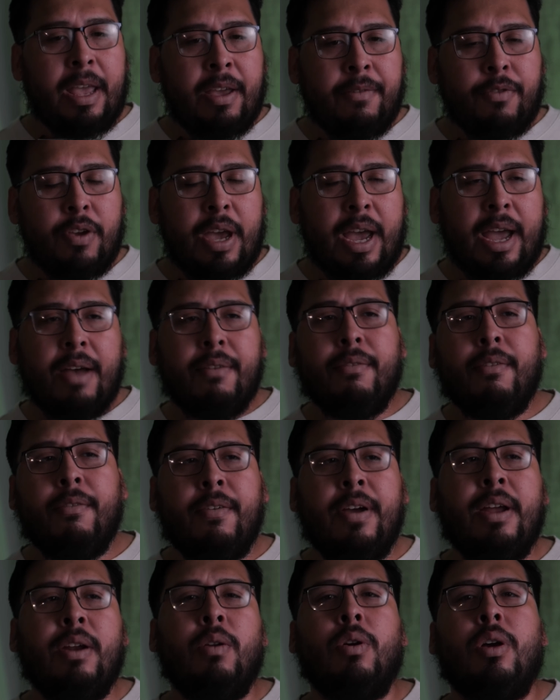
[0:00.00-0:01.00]
If you have a
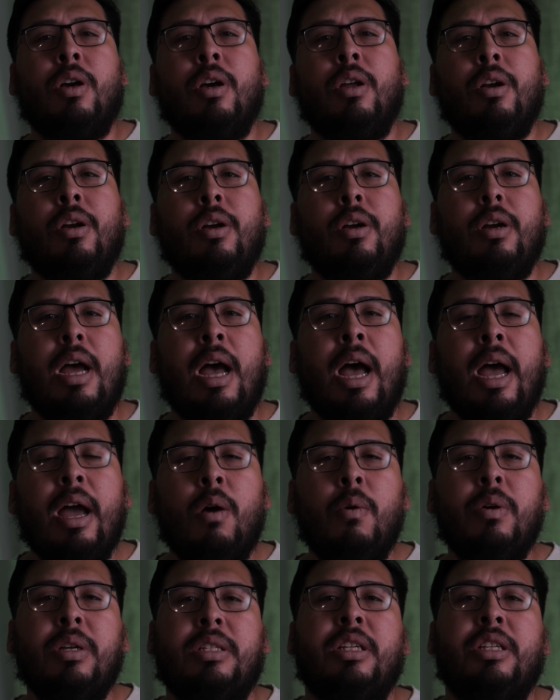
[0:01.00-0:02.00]
vinyl cutter, I
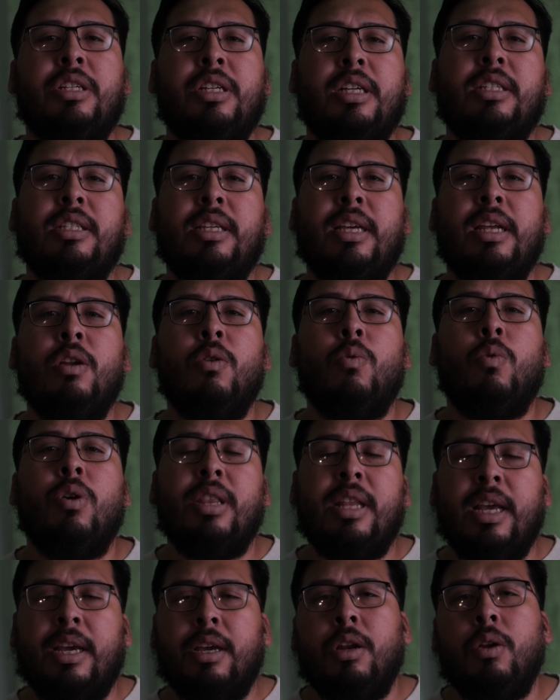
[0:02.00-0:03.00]
always suggest getting
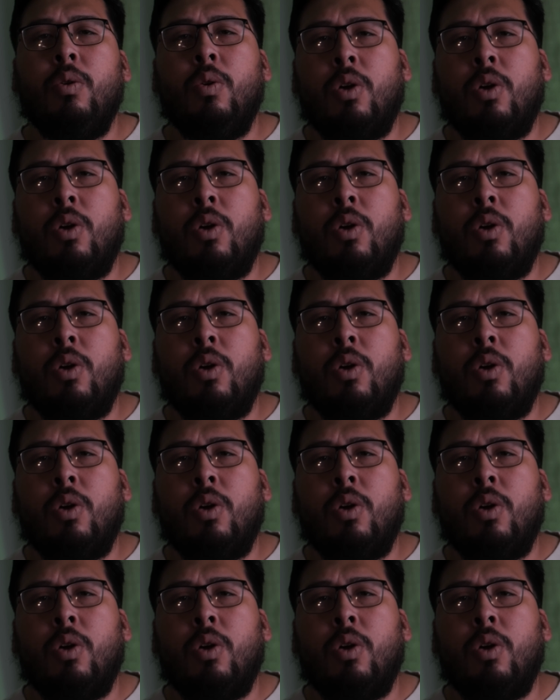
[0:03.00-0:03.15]
one that can do